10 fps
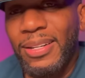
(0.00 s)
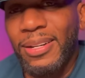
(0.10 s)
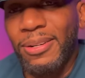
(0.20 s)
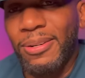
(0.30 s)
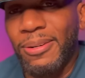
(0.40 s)

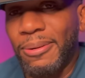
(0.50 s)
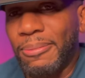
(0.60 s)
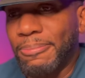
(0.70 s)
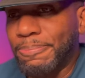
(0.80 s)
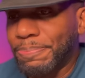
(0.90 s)

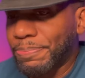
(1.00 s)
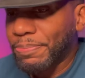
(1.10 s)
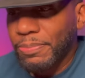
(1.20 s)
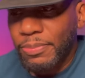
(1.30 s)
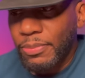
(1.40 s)
Um,
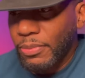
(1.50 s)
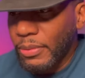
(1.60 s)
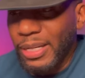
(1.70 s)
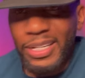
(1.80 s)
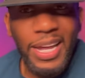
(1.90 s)

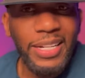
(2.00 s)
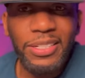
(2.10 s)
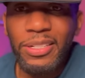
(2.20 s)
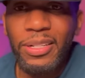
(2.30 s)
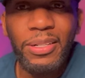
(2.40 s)
next
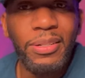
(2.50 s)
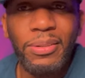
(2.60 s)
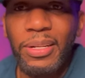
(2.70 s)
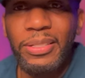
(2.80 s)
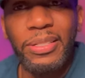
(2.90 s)
year,
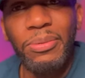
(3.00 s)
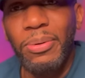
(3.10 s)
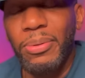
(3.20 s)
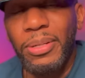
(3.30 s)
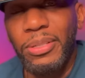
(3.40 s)
let's see
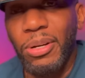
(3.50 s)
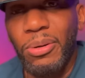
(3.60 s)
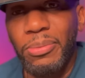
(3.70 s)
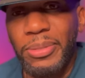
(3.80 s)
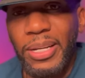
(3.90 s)
what you know
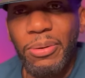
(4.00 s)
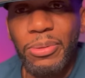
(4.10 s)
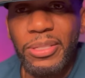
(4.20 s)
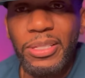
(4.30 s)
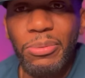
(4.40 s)
what I'm saying.
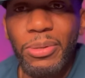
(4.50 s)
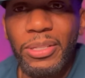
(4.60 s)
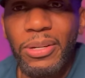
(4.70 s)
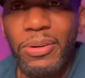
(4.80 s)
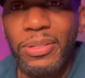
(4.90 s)
We'll see
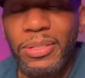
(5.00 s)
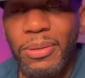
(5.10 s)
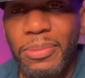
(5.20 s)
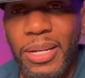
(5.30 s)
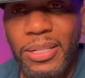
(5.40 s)
what turns
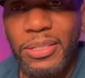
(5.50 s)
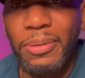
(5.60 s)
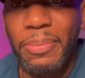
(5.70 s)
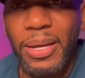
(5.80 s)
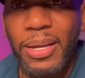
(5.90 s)
up next year,
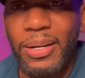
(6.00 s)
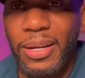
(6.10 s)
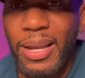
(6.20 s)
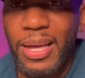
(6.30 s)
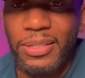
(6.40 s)
man. A
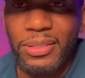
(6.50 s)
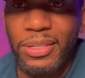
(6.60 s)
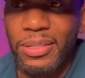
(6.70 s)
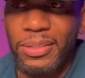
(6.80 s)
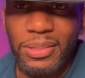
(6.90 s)
lot of
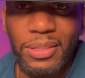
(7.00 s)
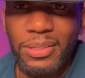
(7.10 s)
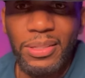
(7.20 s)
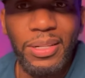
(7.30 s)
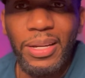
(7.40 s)
sneakers
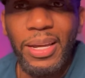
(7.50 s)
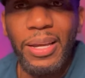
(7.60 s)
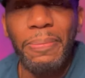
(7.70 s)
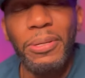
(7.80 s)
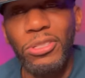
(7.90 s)
these
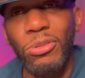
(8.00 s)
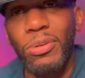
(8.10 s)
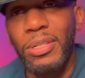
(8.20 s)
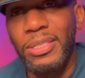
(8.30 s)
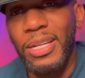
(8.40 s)
sneakerhead been
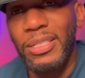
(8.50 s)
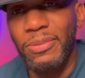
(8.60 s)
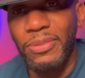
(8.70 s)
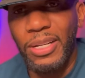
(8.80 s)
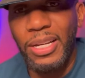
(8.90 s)
showing us as
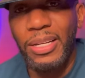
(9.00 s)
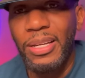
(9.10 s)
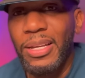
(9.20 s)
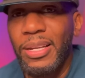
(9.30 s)
of late.